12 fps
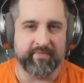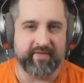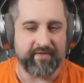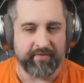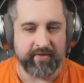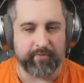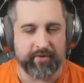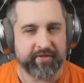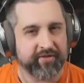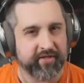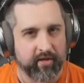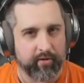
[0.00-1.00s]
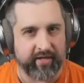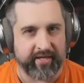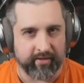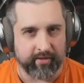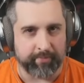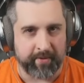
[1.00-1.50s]
Definitely one of the low
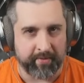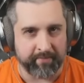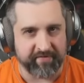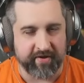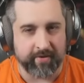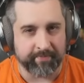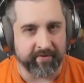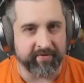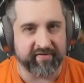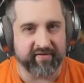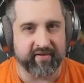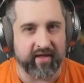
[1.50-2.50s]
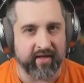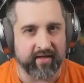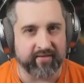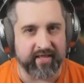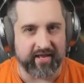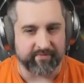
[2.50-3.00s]
elo pub stompers. A
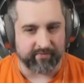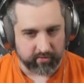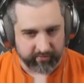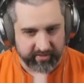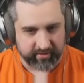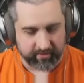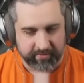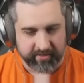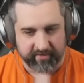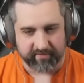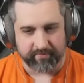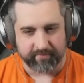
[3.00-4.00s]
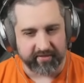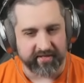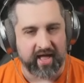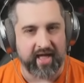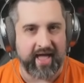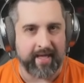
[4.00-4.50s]
lot of low elo players really
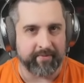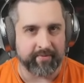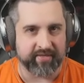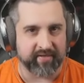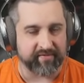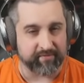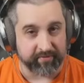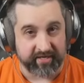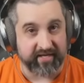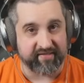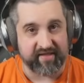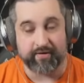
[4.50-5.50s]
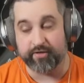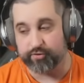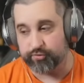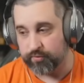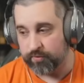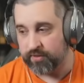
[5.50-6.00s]
not happy with this. When he gets out of
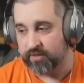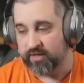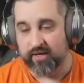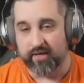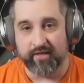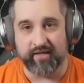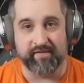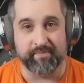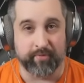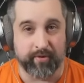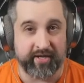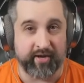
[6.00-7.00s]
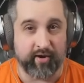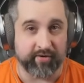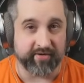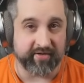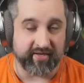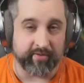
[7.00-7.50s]
control, he's pretty
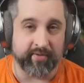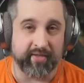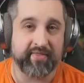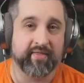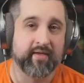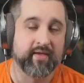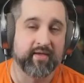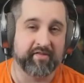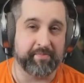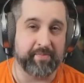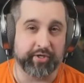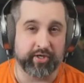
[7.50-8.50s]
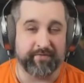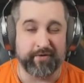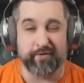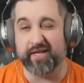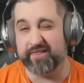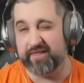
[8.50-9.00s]
hard to deal with, especially if
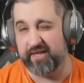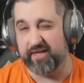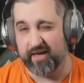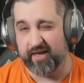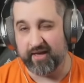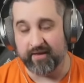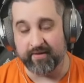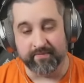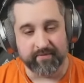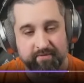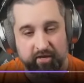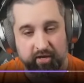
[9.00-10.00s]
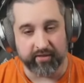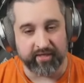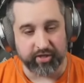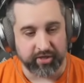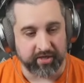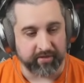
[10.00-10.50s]
you get the
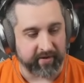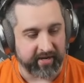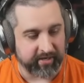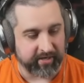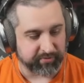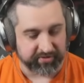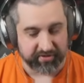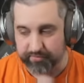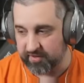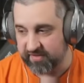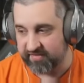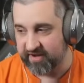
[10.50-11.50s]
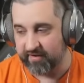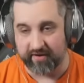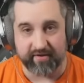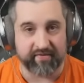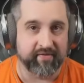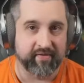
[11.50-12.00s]
Unleashing Rage with the 3
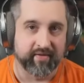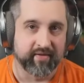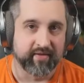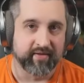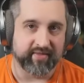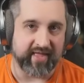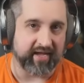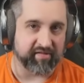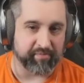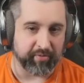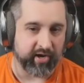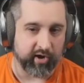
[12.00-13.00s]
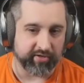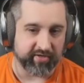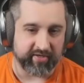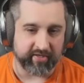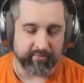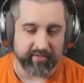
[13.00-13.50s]
Sterix. That gets pretty hard
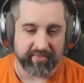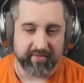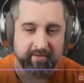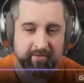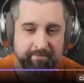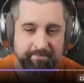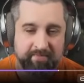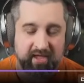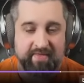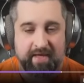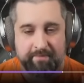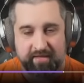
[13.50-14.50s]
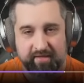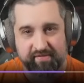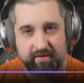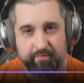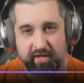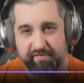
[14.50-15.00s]
to deal with. And that being
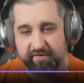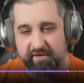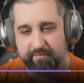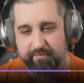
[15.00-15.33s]
said, we also didn't